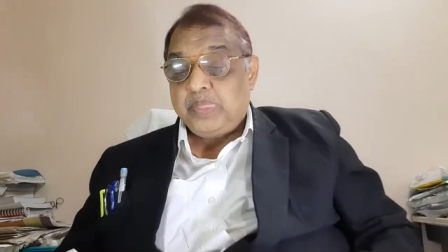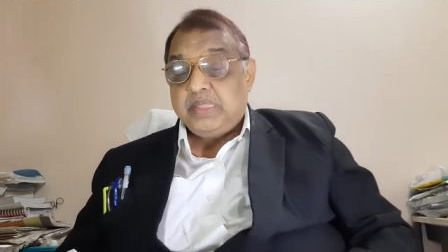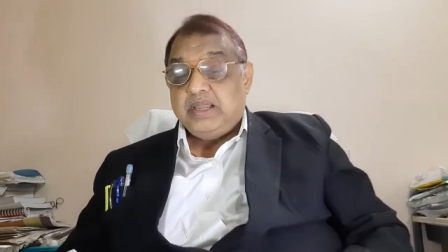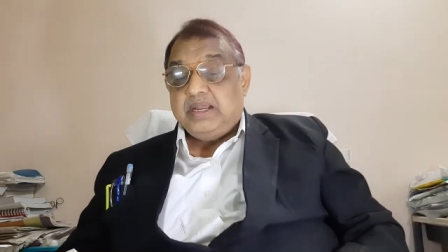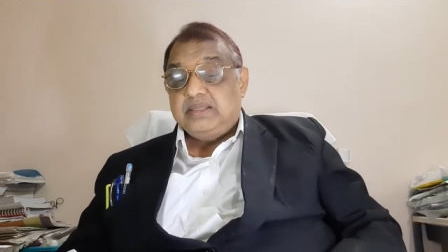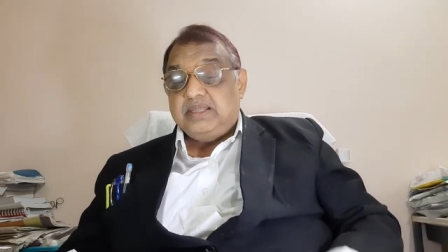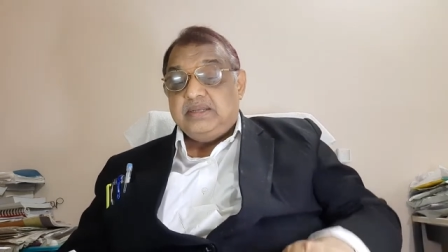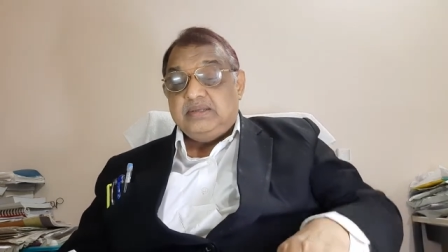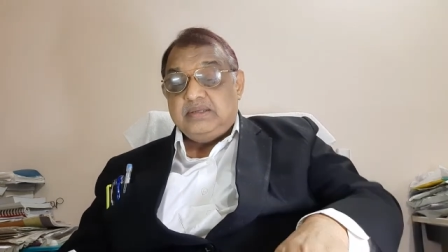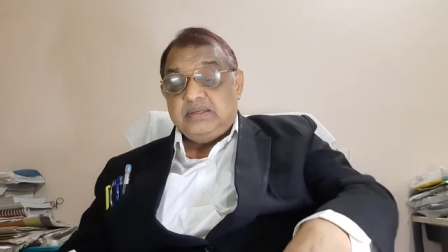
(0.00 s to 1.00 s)
And
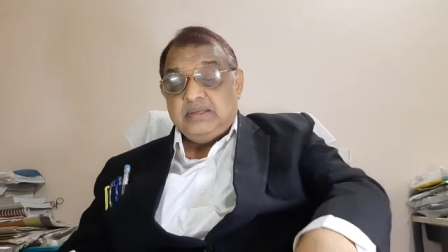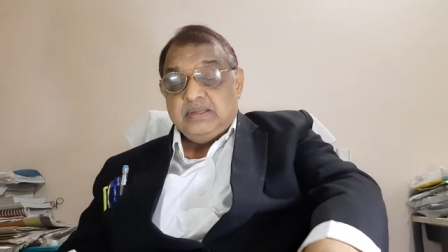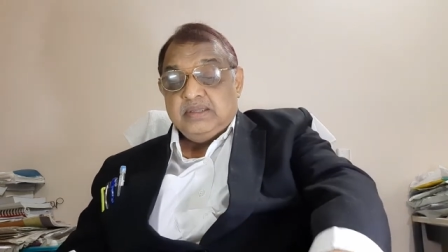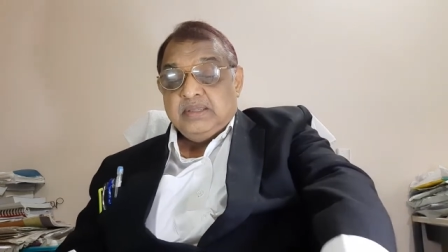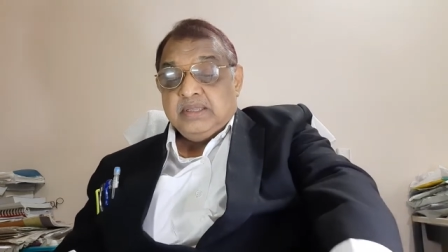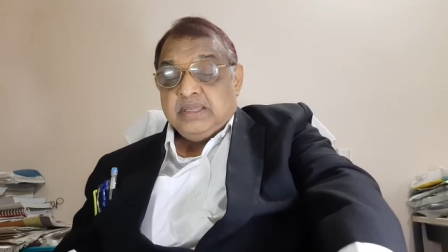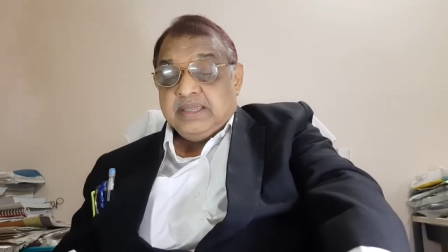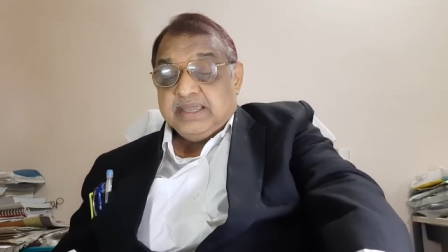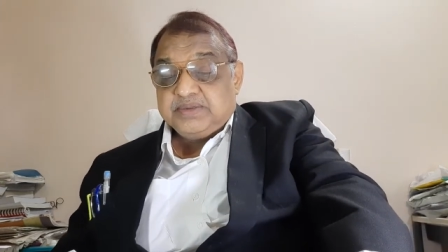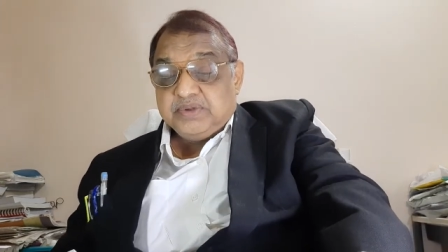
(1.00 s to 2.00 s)
then
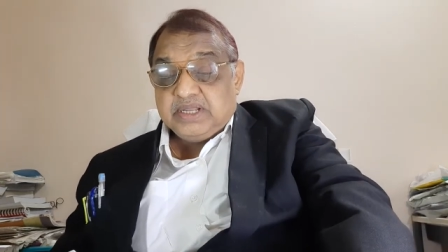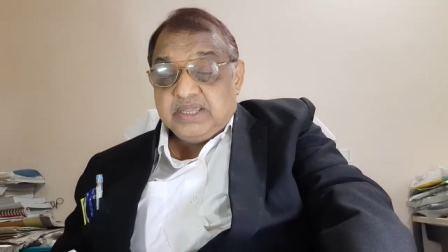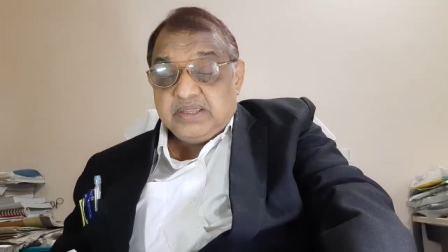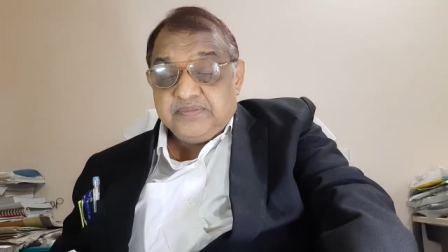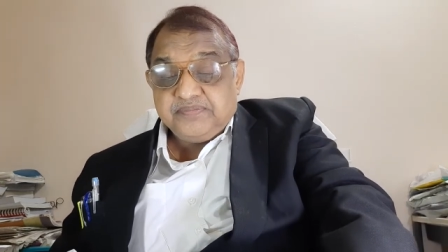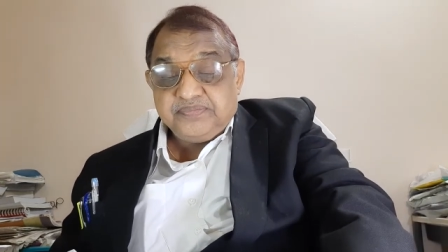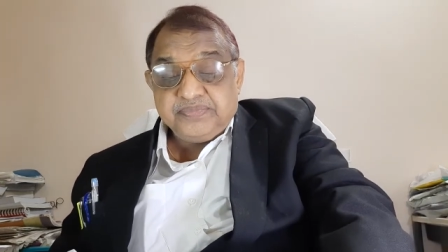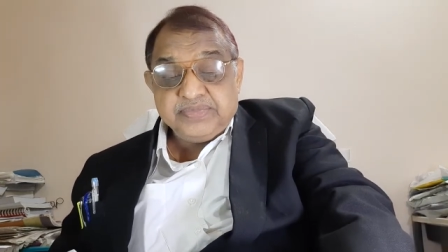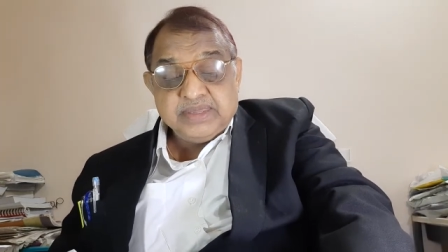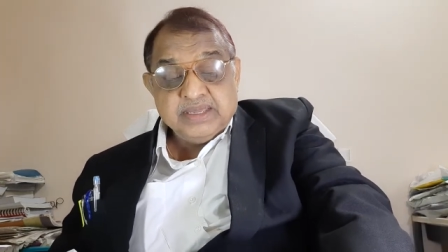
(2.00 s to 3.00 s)
actually
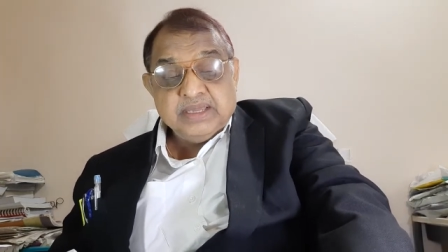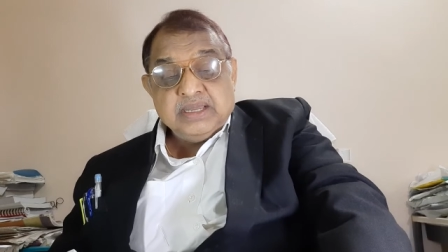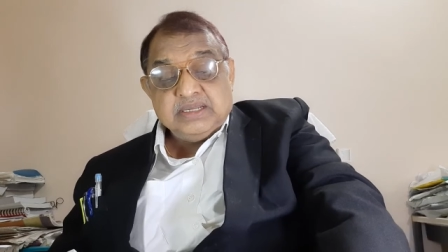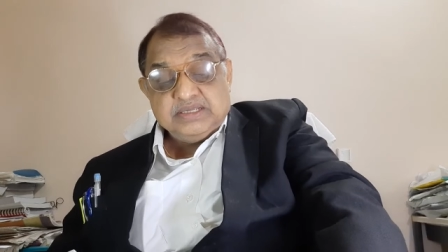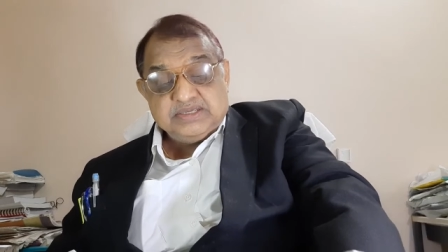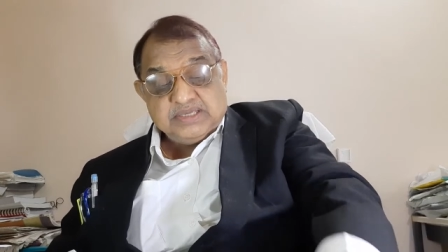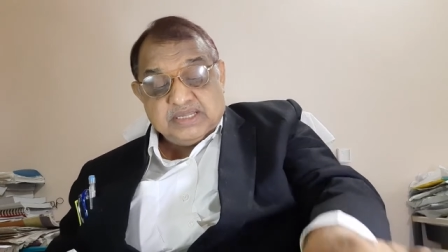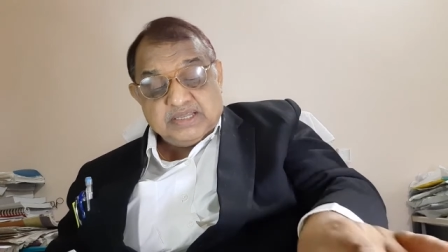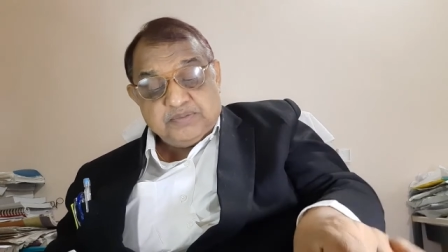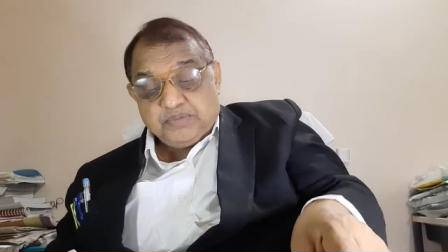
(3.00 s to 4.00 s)
this is
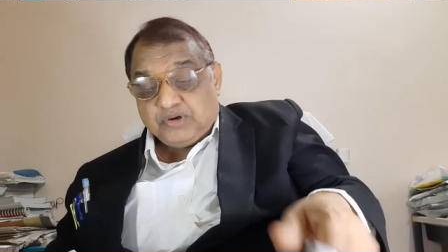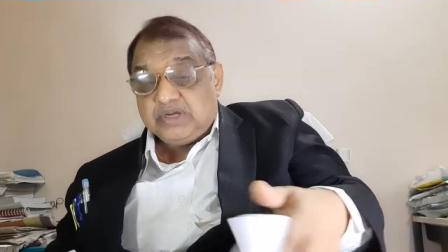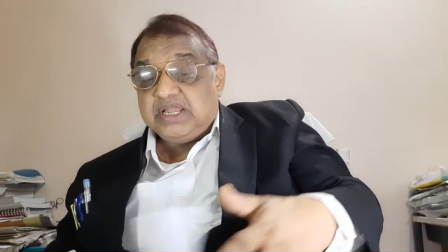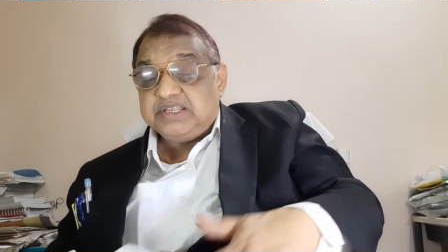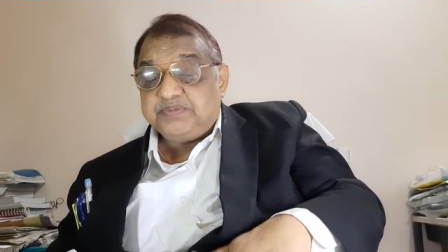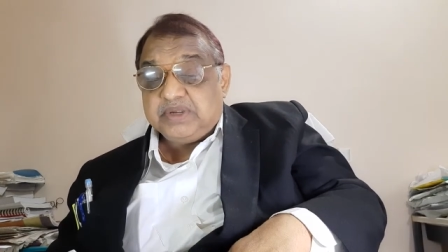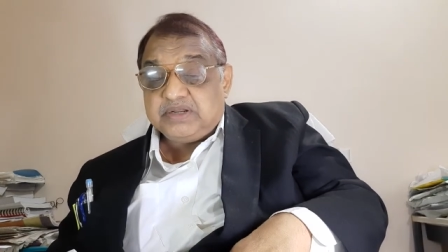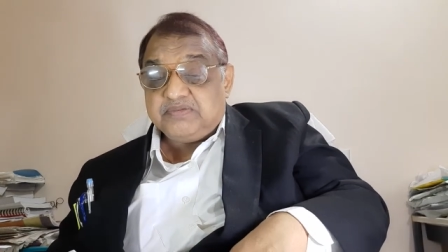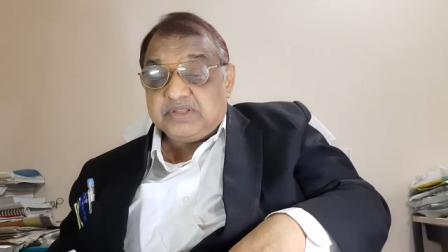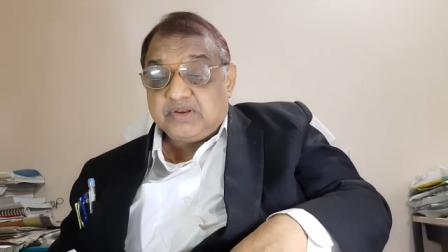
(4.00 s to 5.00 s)
another important
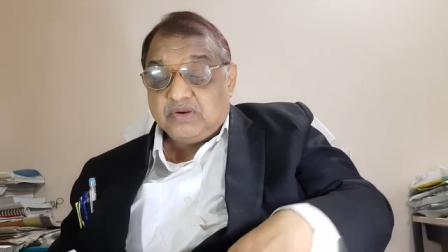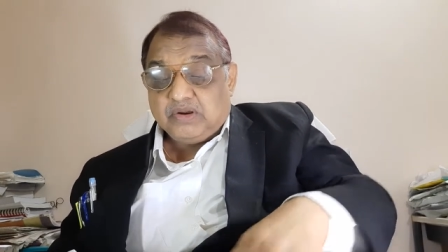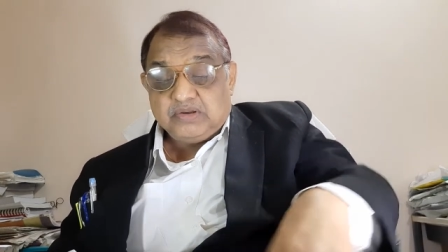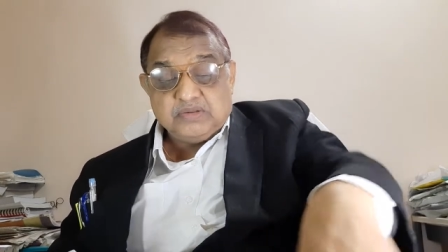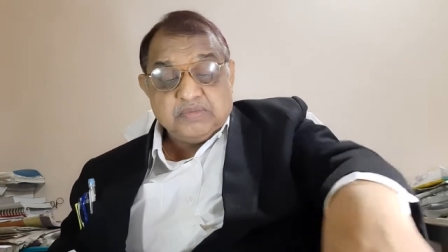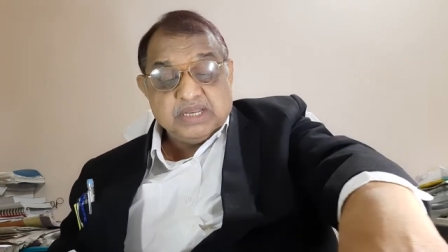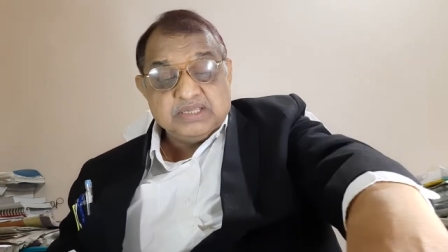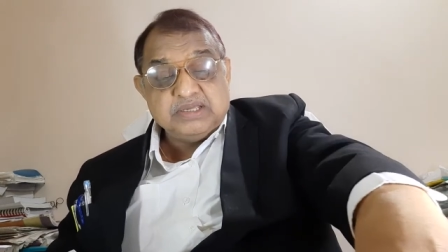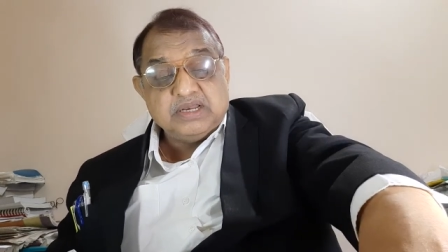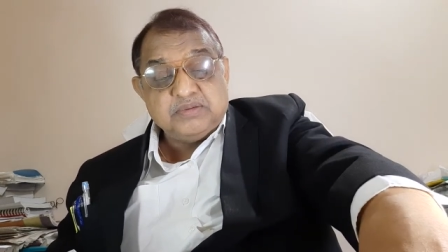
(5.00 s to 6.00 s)
aspect with regard to the
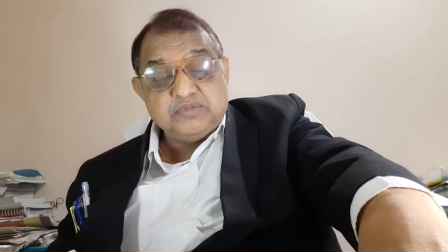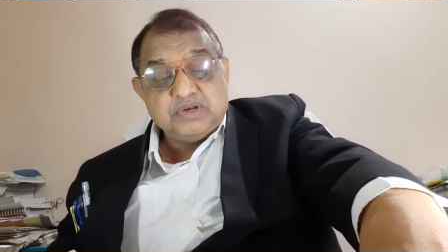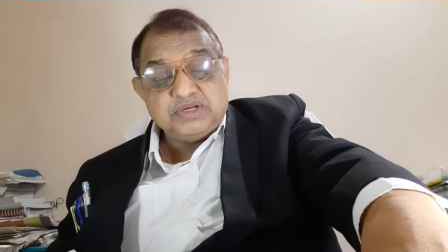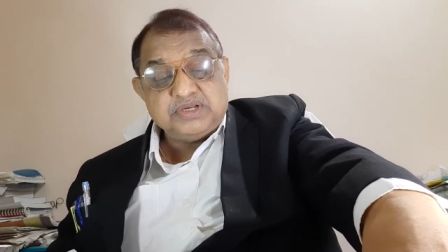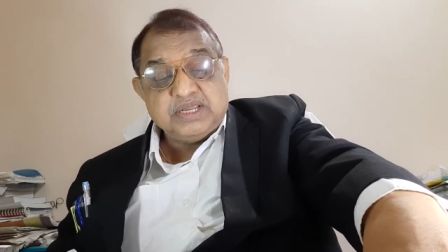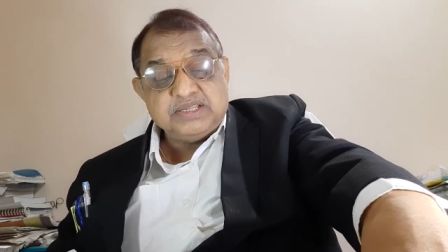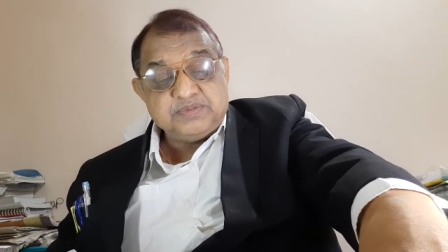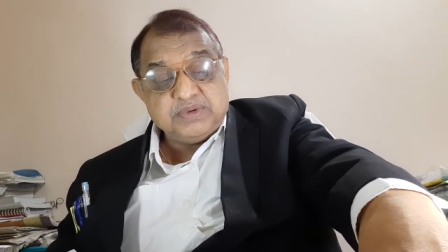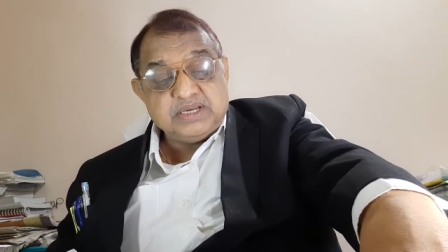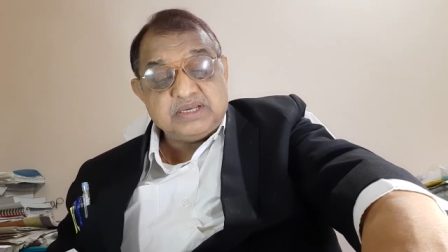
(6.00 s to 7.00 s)
managerial remuneration
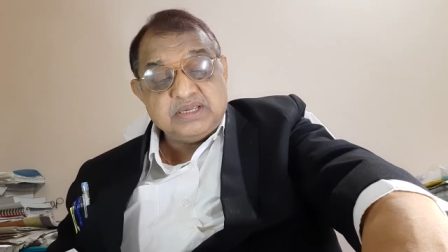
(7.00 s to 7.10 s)
aspect.